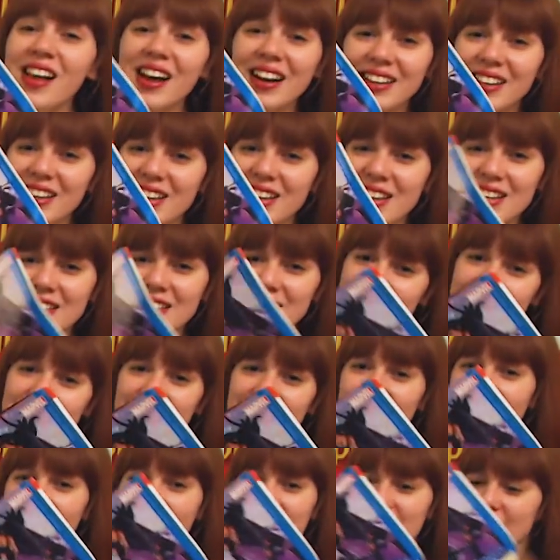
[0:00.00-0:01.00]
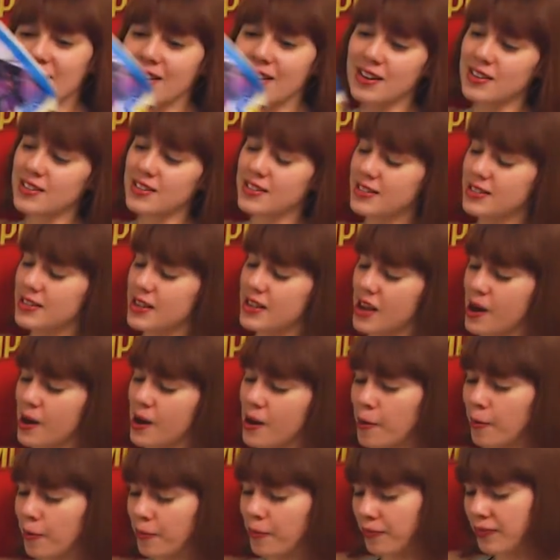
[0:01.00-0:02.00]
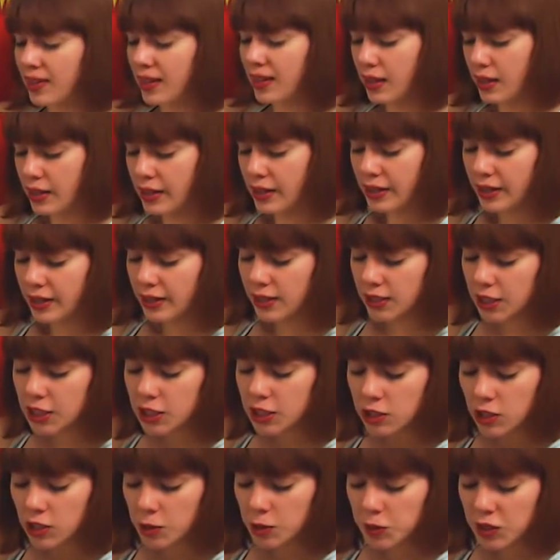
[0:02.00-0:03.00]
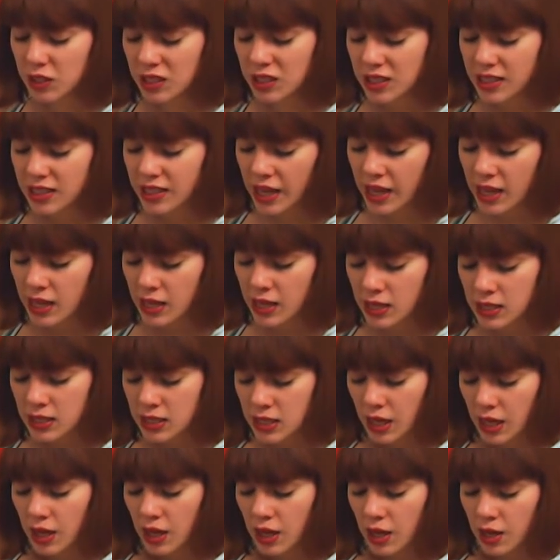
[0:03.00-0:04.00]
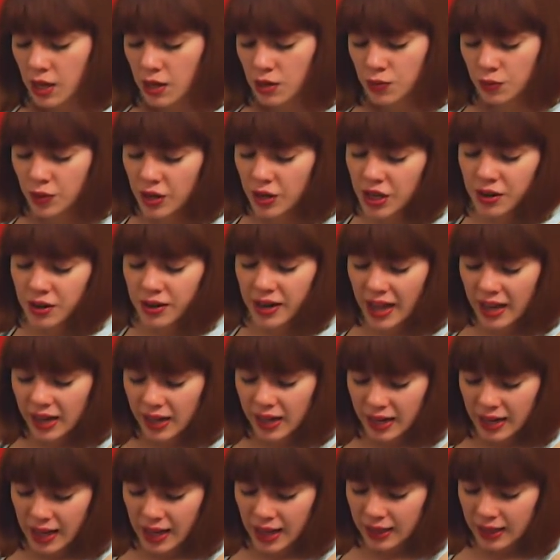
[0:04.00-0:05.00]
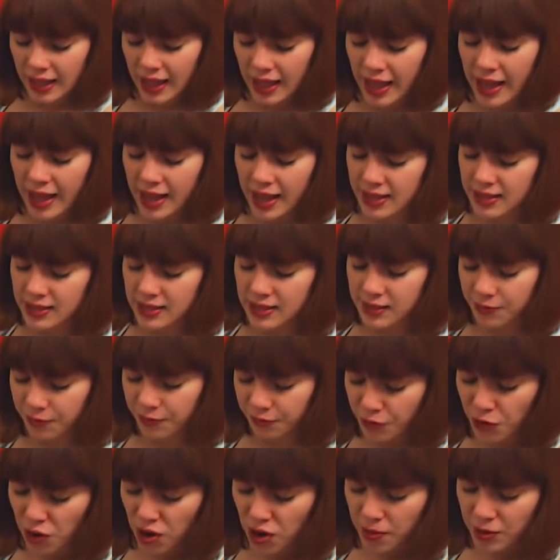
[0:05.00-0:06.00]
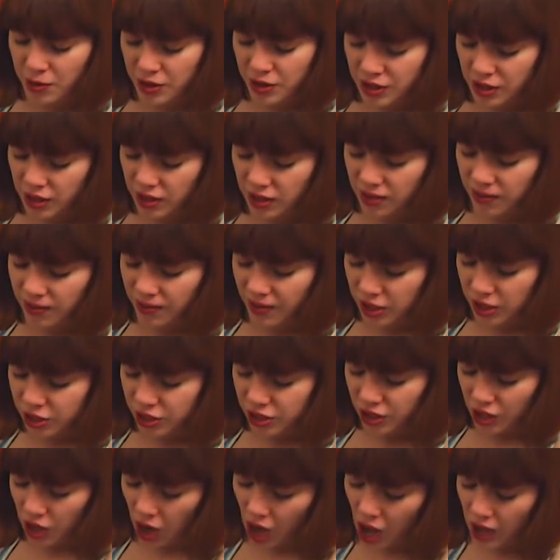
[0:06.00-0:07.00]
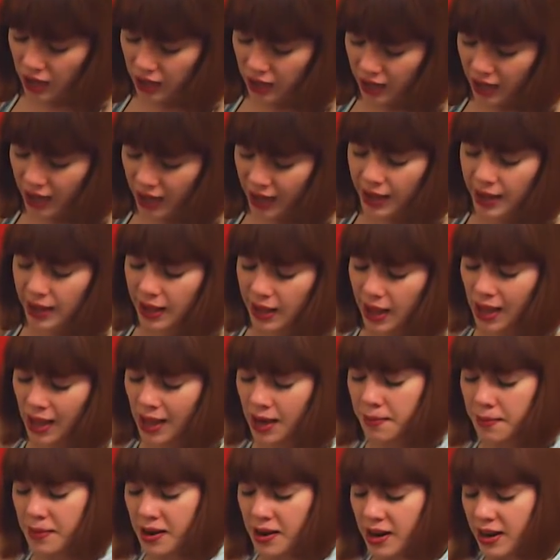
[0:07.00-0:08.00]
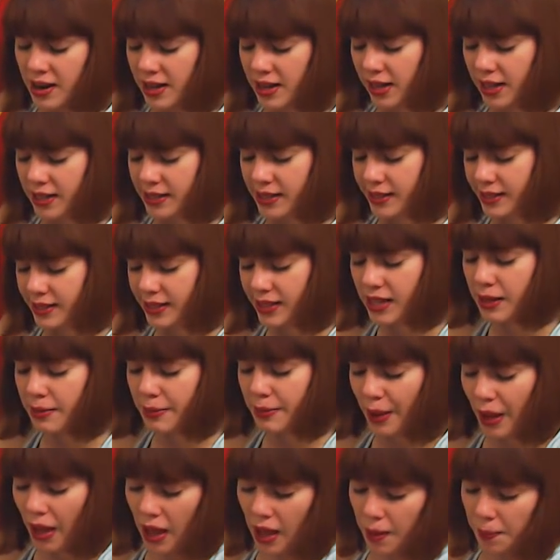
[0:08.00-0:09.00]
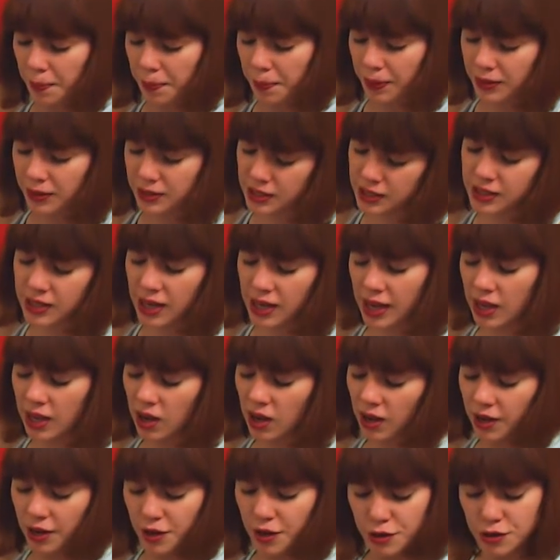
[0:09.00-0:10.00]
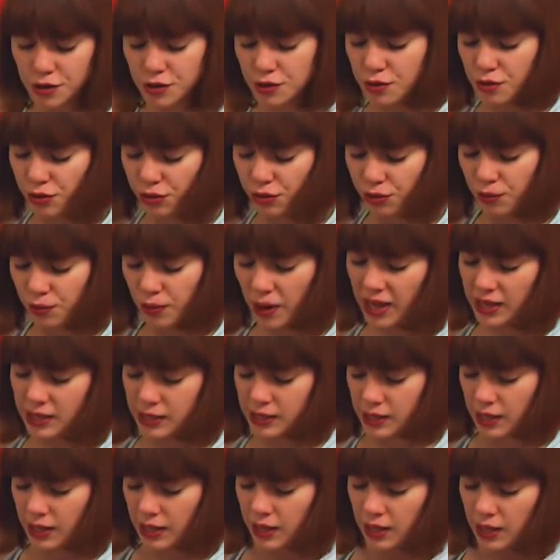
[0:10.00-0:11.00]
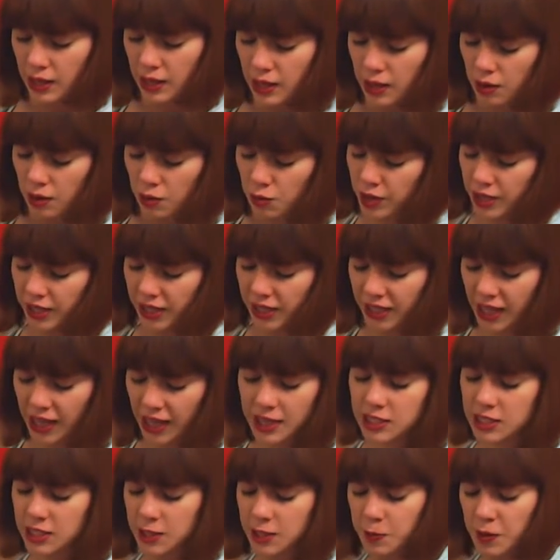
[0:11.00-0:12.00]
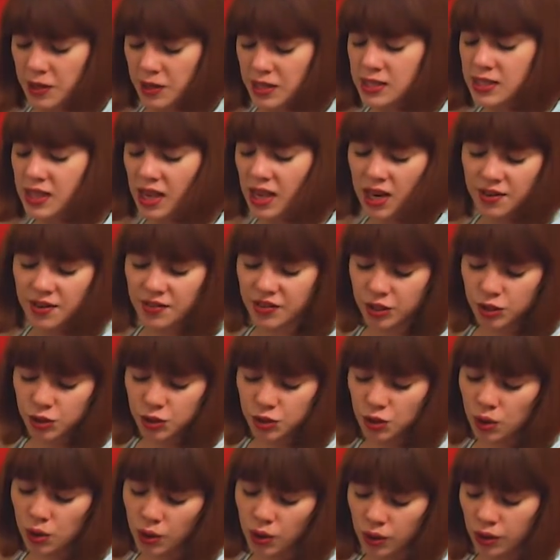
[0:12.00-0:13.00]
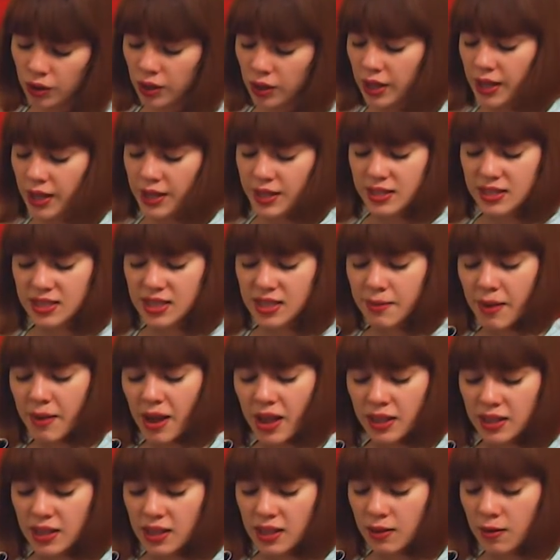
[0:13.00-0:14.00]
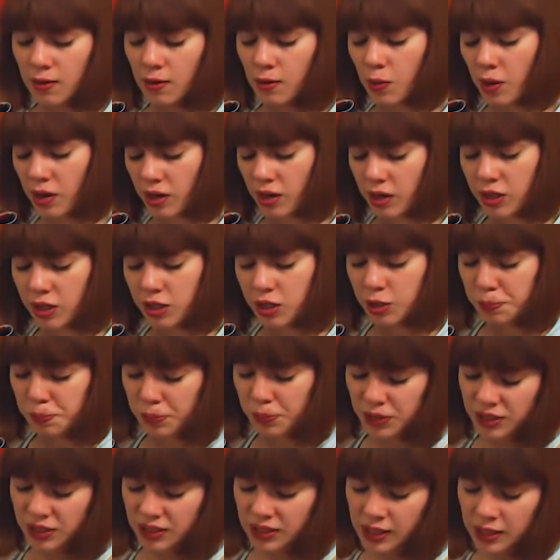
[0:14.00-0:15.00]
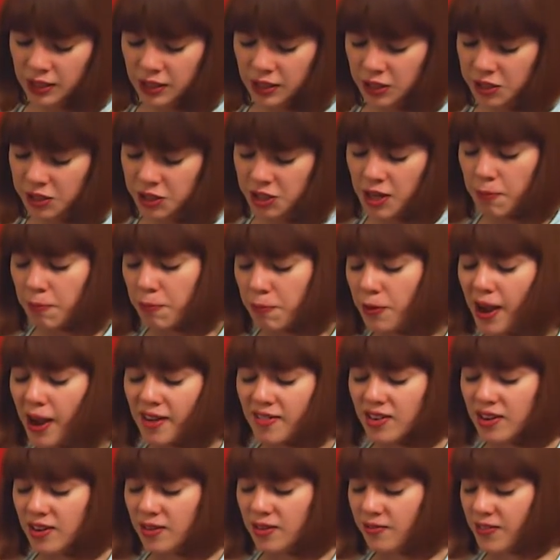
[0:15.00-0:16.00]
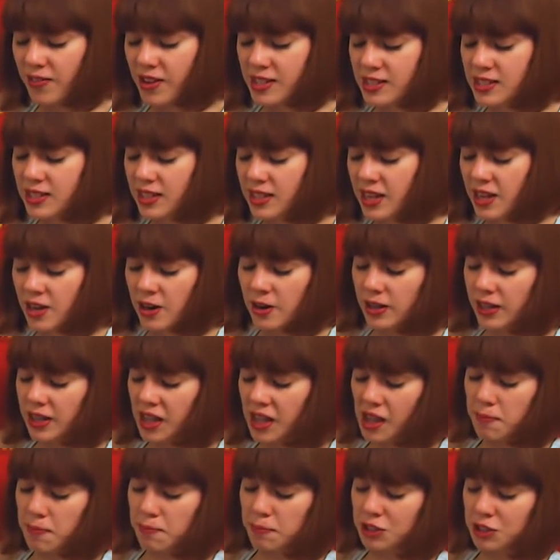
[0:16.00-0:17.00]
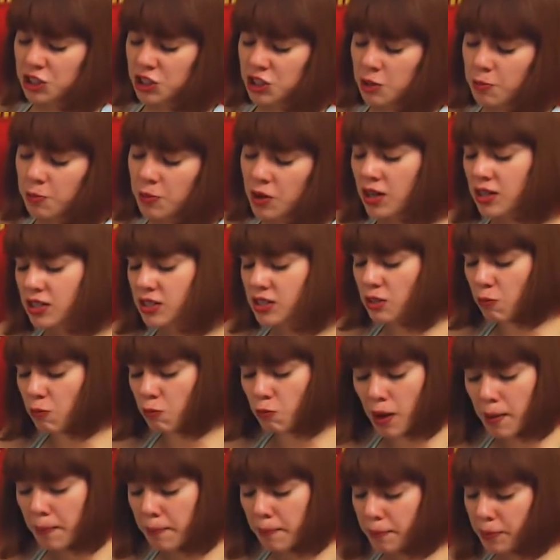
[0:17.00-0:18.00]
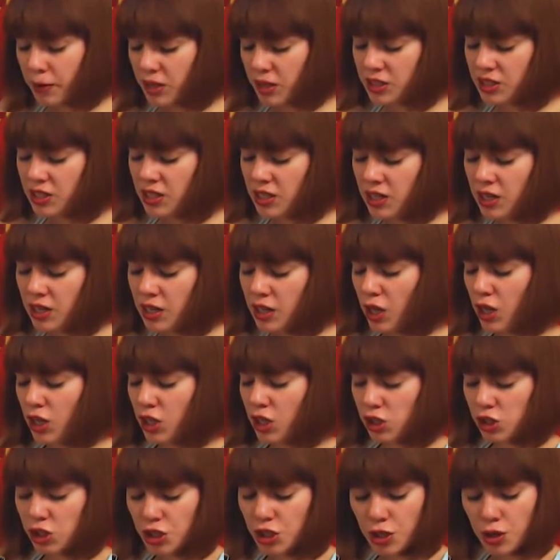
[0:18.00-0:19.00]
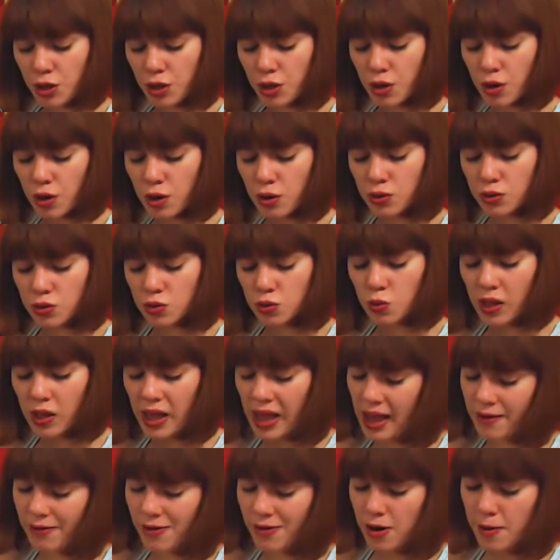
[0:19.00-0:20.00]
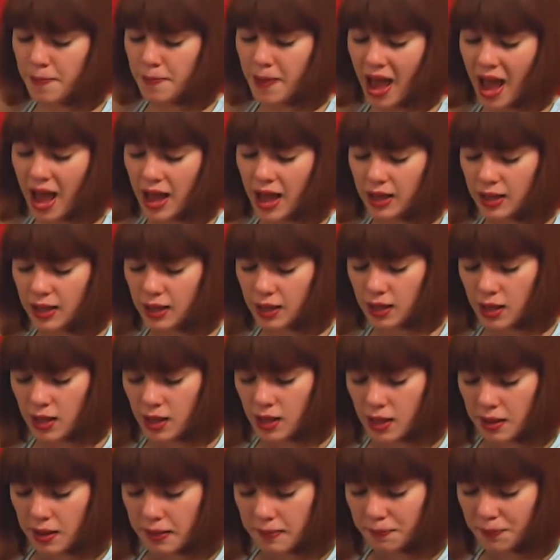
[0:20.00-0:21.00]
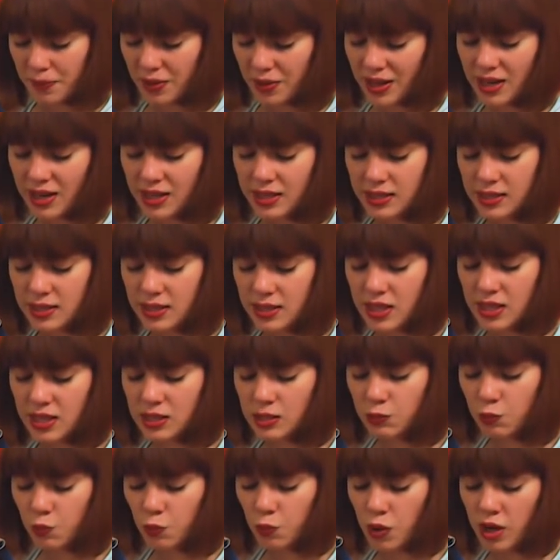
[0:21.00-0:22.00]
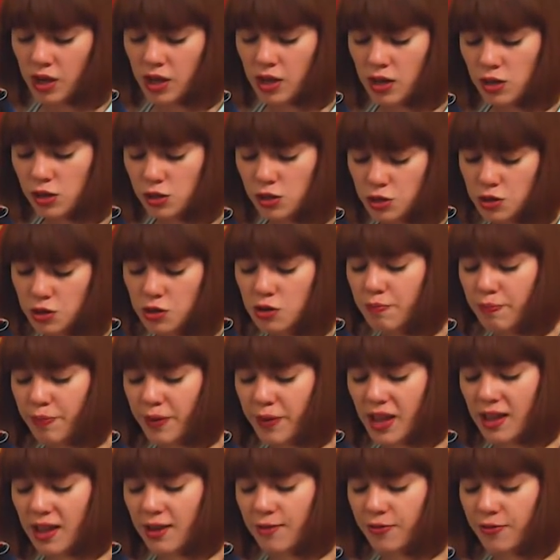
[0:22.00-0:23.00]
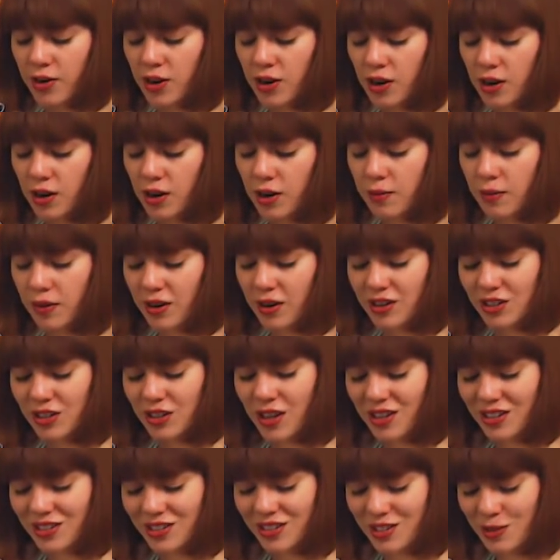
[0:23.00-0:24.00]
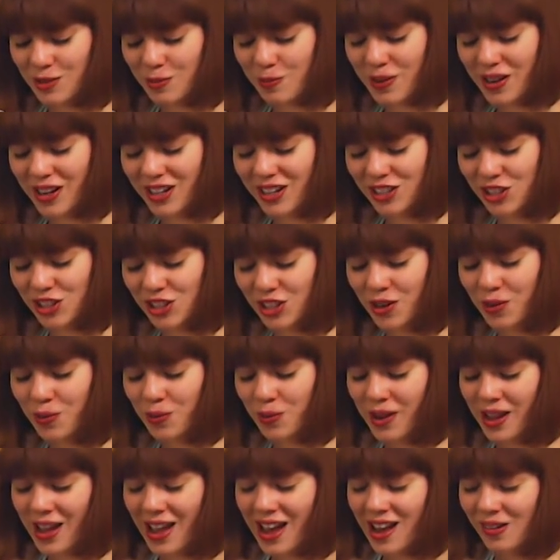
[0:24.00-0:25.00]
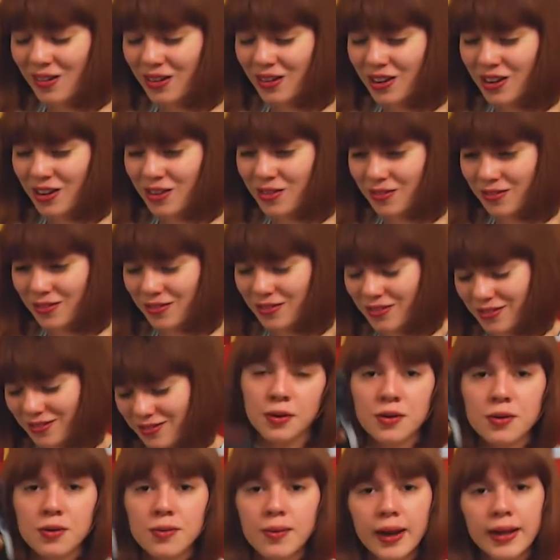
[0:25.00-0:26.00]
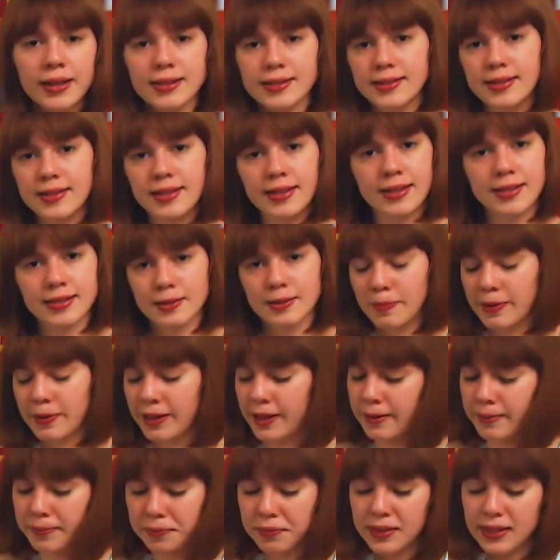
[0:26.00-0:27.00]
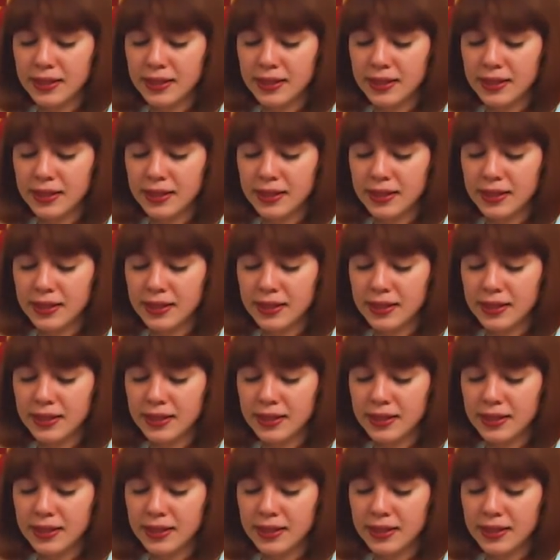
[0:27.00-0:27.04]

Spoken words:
Lucky together. So, the description says, reunited at last, former Young Avenger Hawkeye and America team up to take on a new threat. When a case spins out of control, semi-legal, 100% legit private investigator Kate Bishop calls the one person she knows will have her back. But is this one too big for to punch her way out of? Who writes these? But,